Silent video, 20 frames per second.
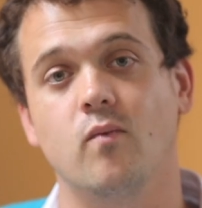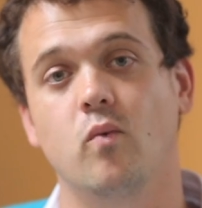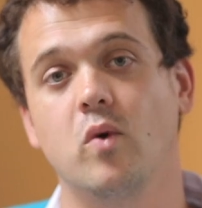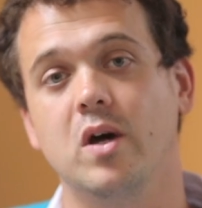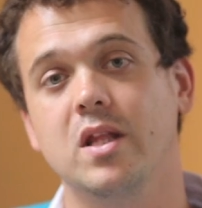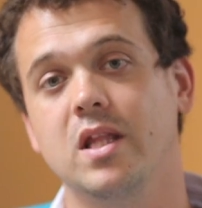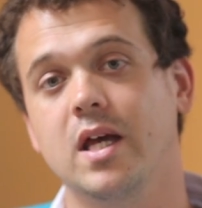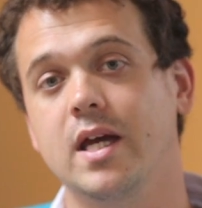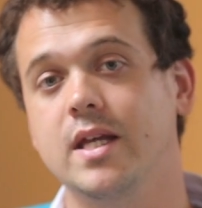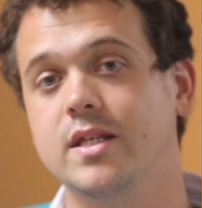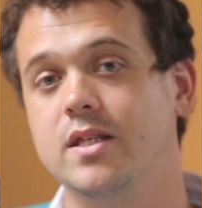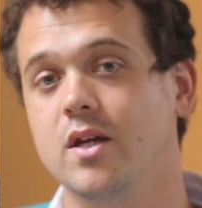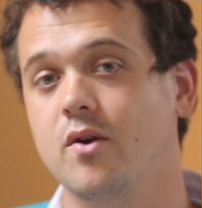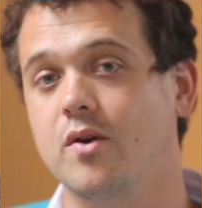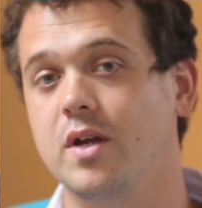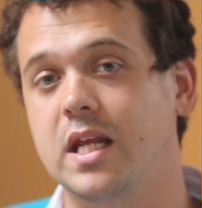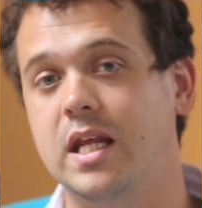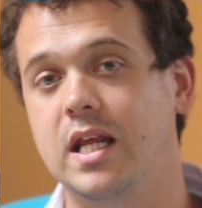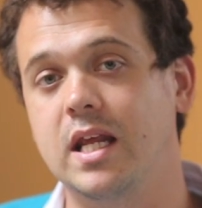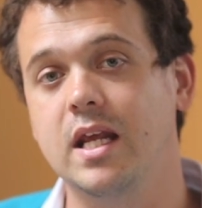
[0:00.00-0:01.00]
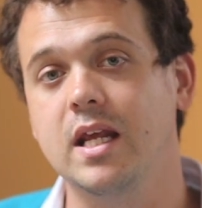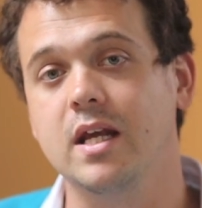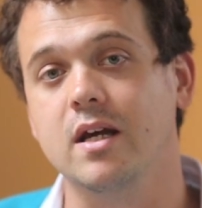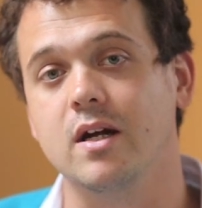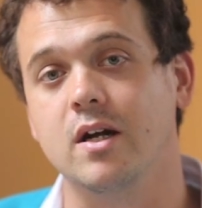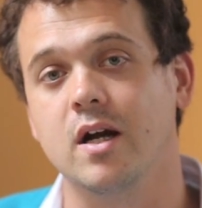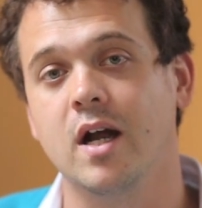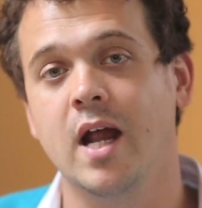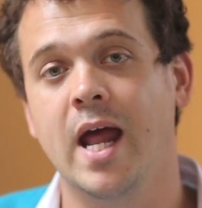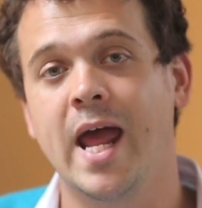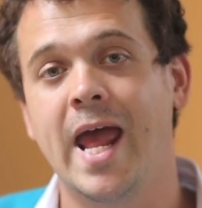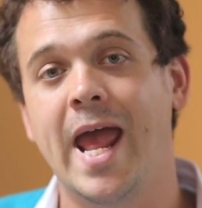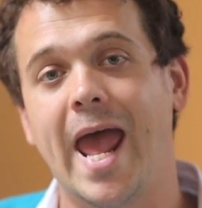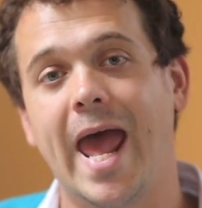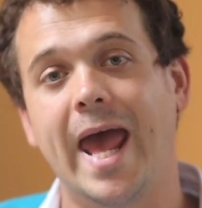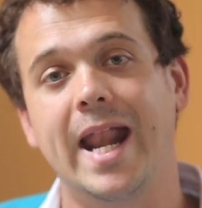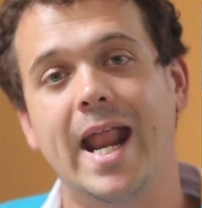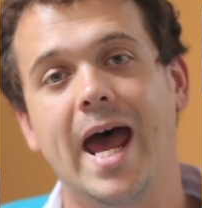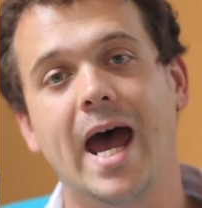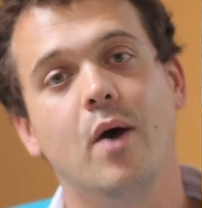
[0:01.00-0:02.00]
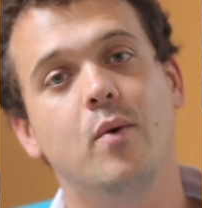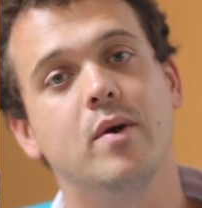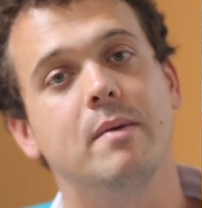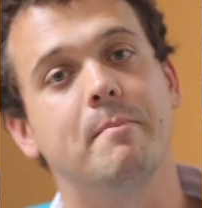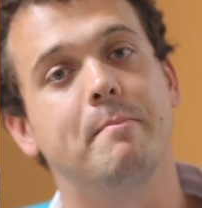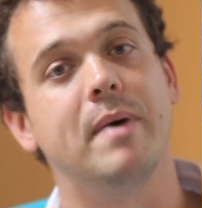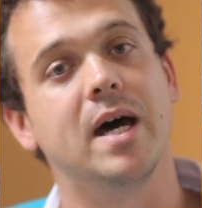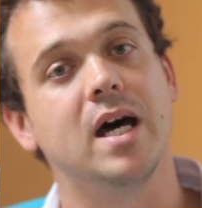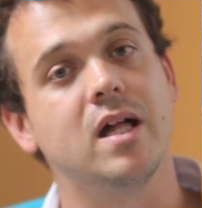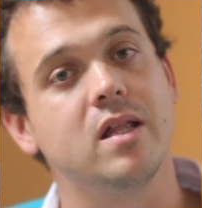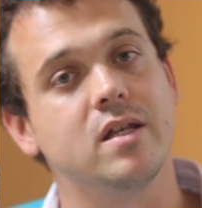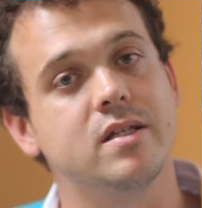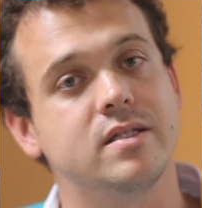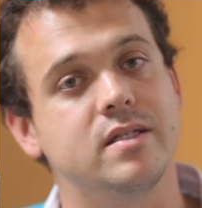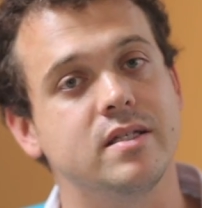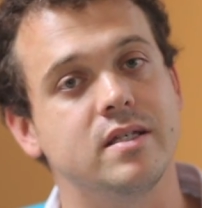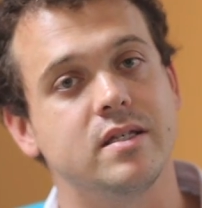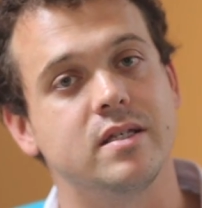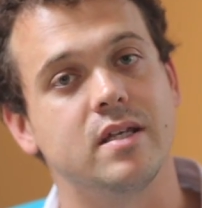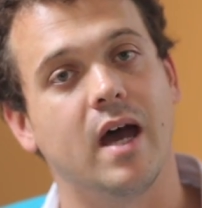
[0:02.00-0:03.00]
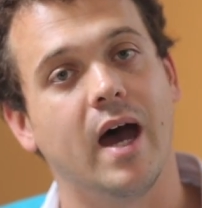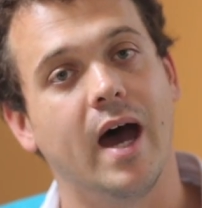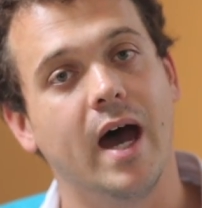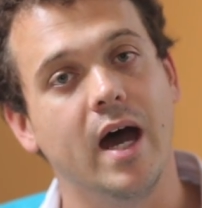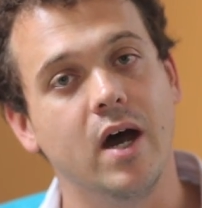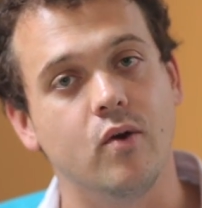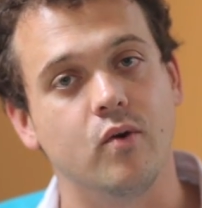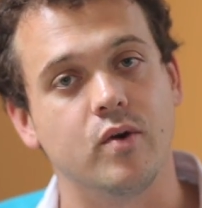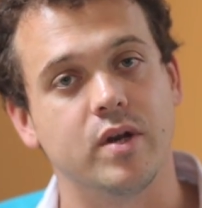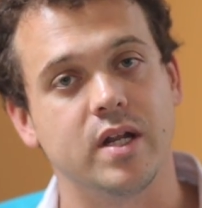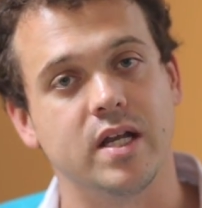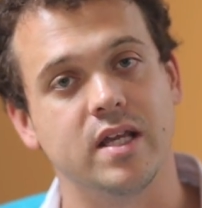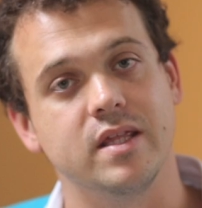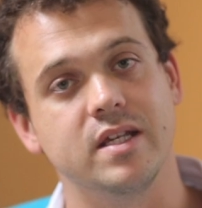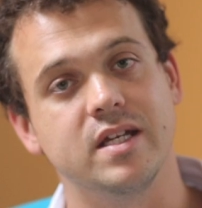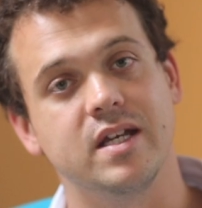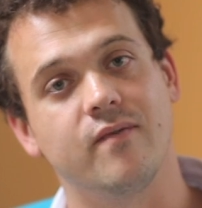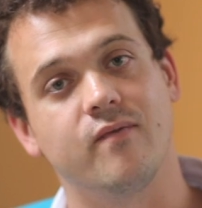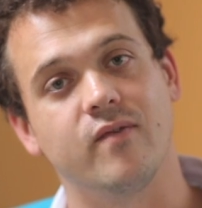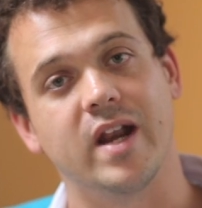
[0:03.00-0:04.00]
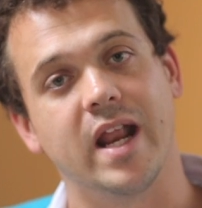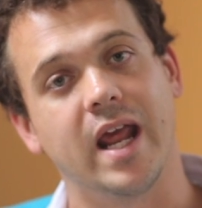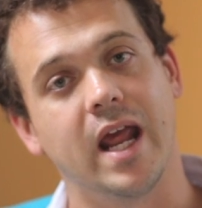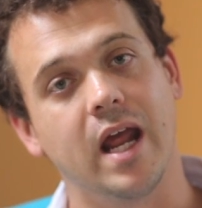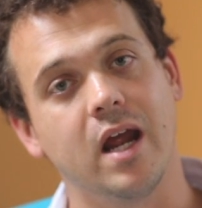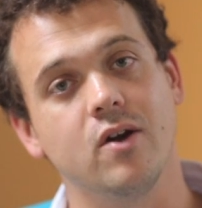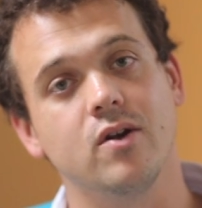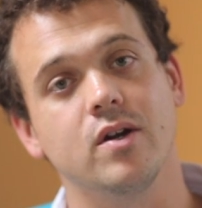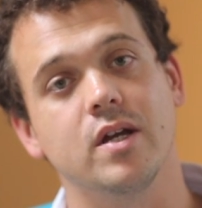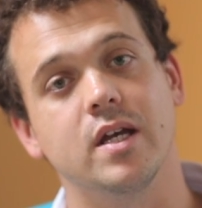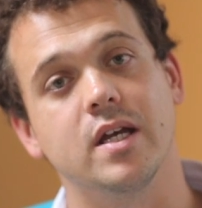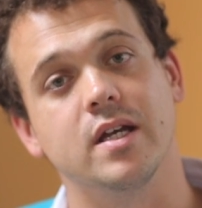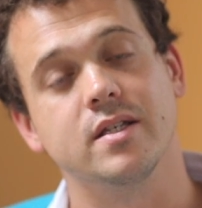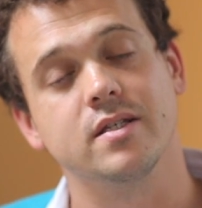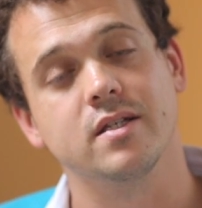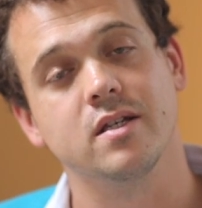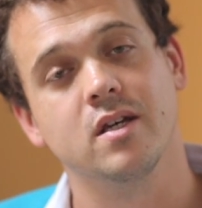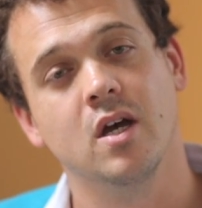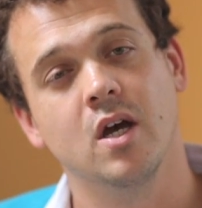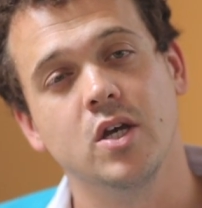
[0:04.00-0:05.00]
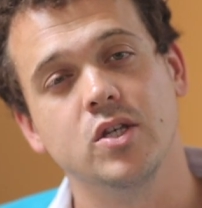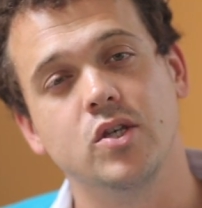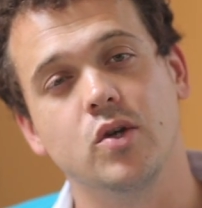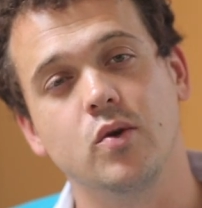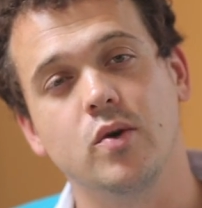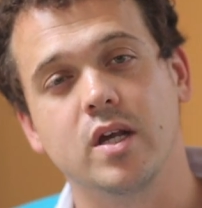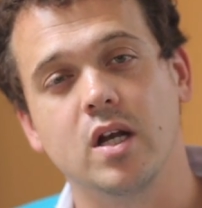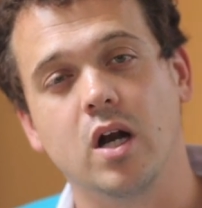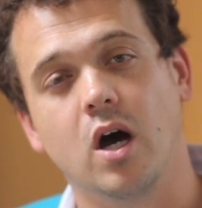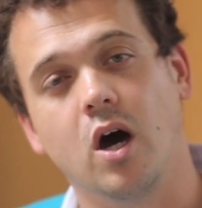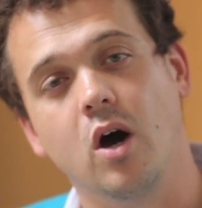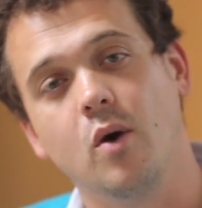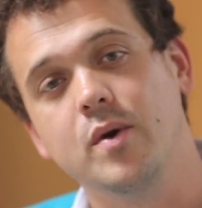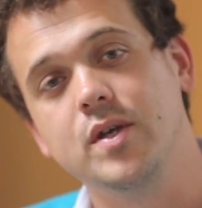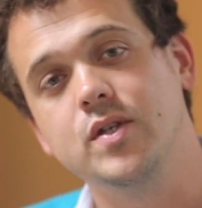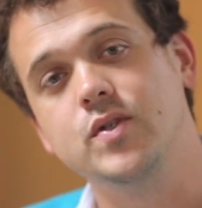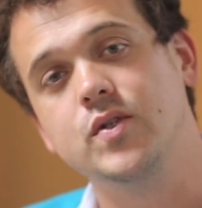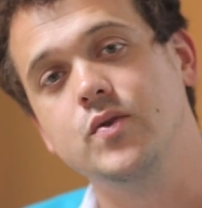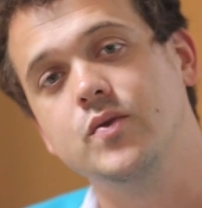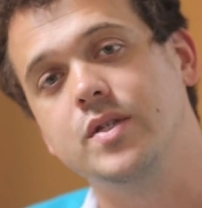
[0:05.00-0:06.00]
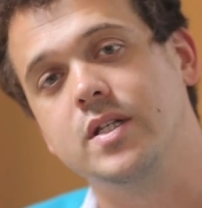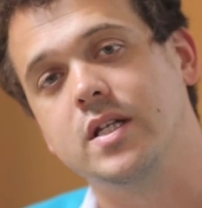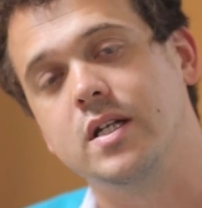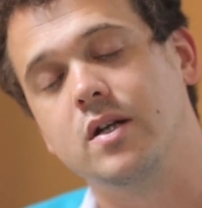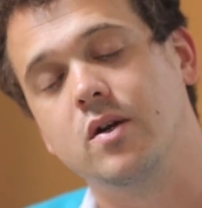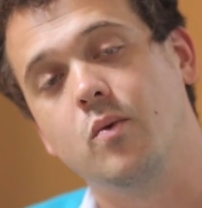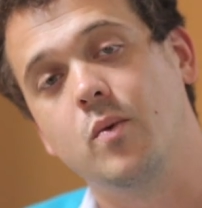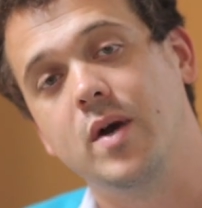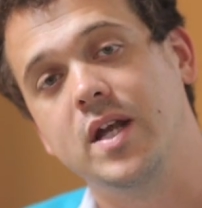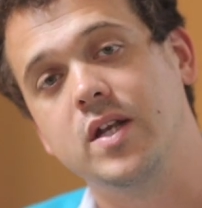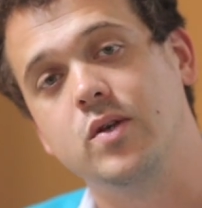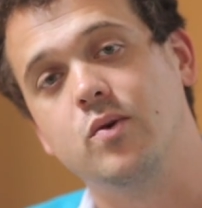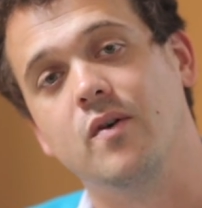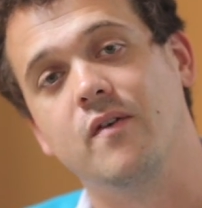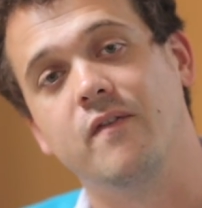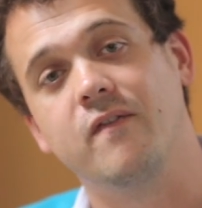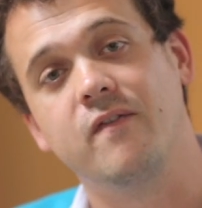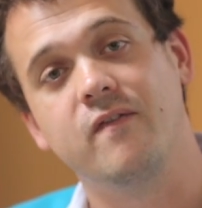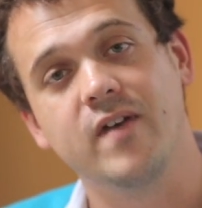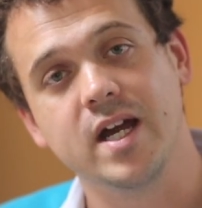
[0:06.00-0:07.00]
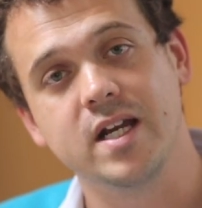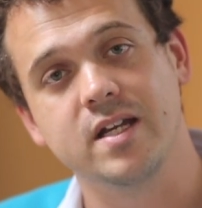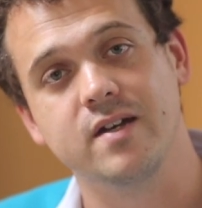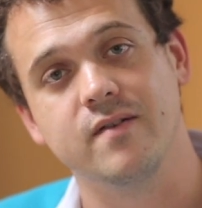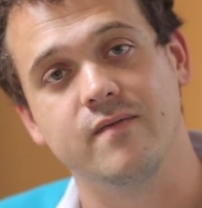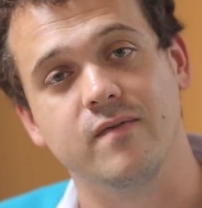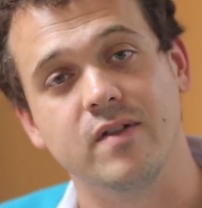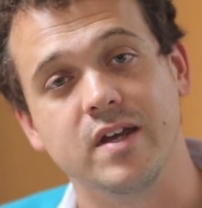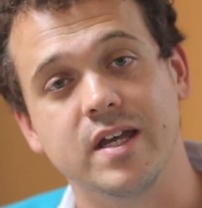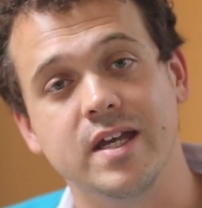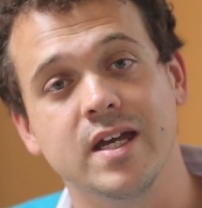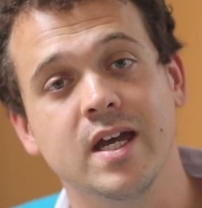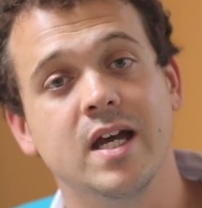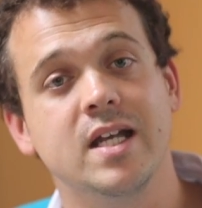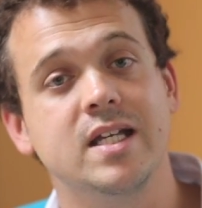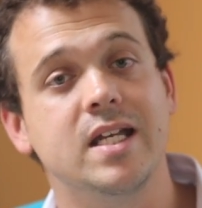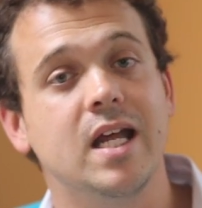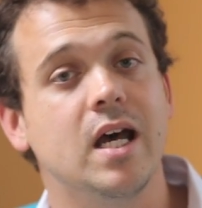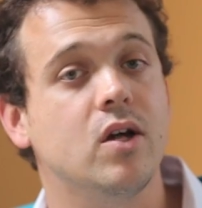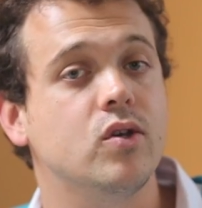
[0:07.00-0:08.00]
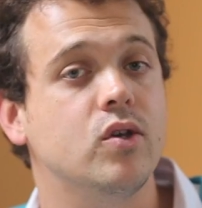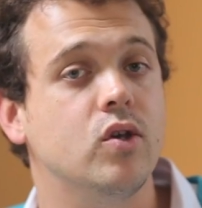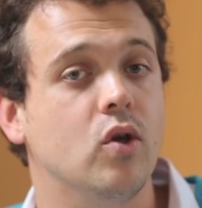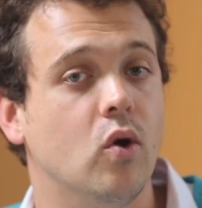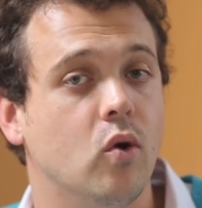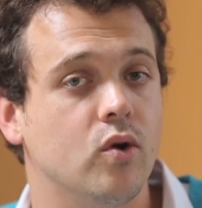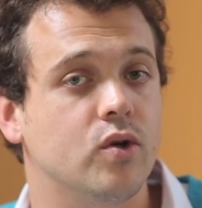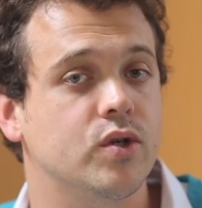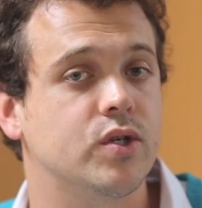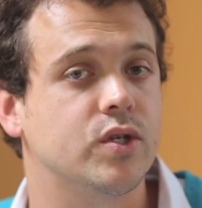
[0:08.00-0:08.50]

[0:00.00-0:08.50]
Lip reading: of what light's already here and how it balances out in the different areas. So you can always use it in a way to effectively tell your